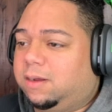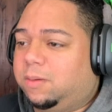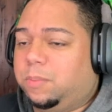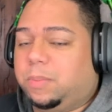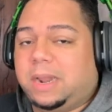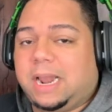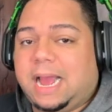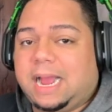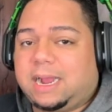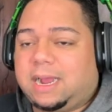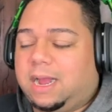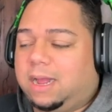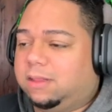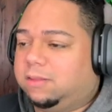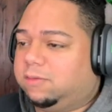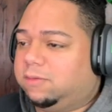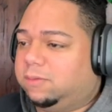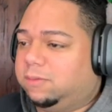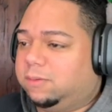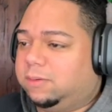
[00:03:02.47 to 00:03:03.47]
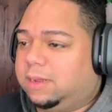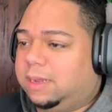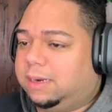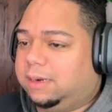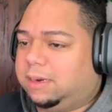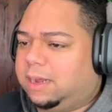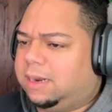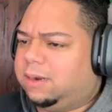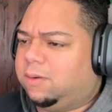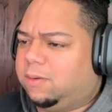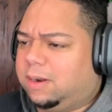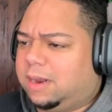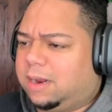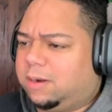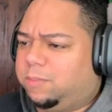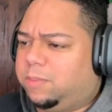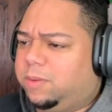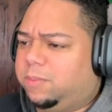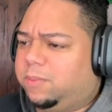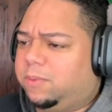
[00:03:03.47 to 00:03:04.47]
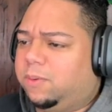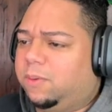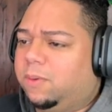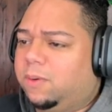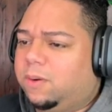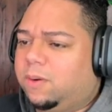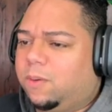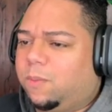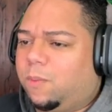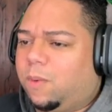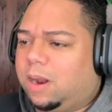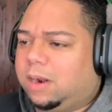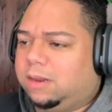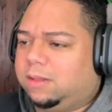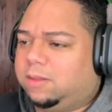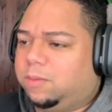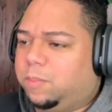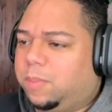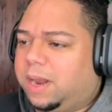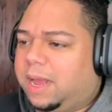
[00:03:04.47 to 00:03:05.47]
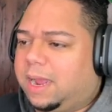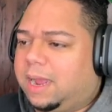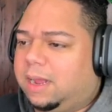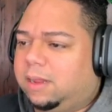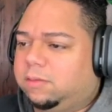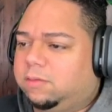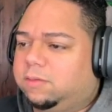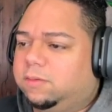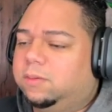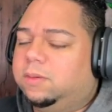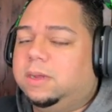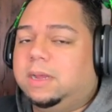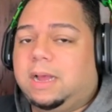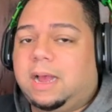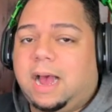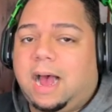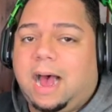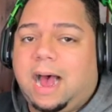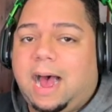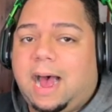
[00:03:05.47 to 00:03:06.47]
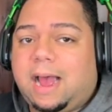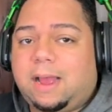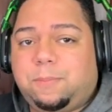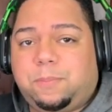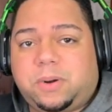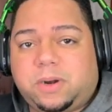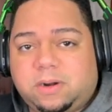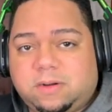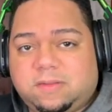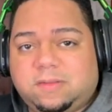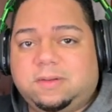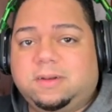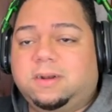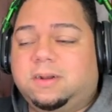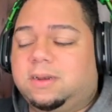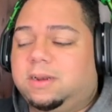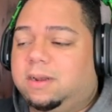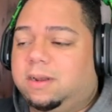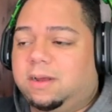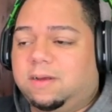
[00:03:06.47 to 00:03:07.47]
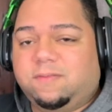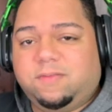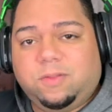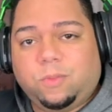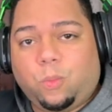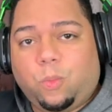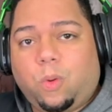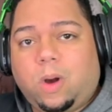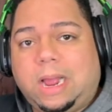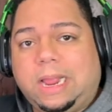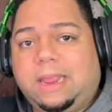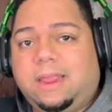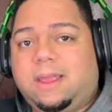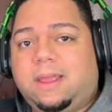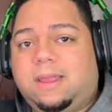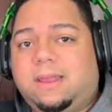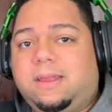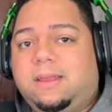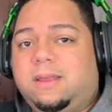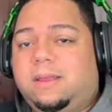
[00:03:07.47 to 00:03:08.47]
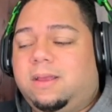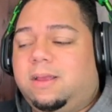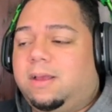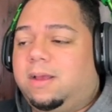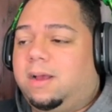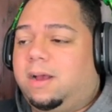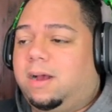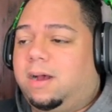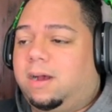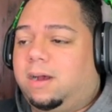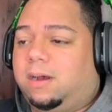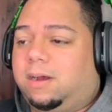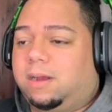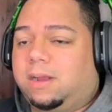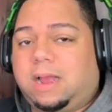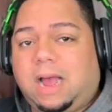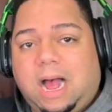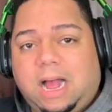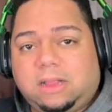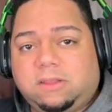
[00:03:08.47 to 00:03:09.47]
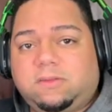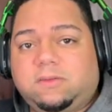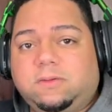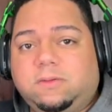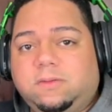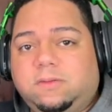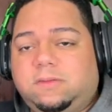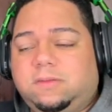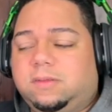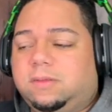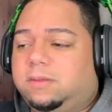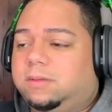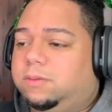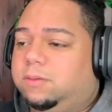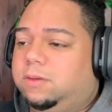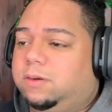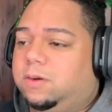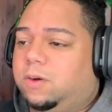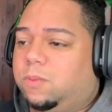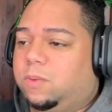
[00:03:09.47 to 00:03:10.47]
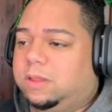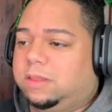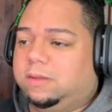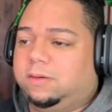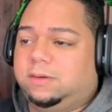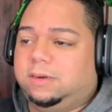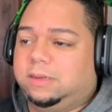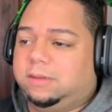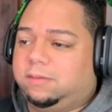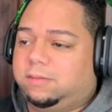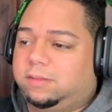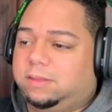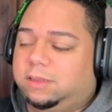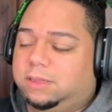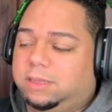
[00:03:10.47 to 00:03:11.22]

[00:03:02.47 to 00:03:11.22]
black console, and I know a lot of people wanted the black console. I personally love the white consoles, whether it's the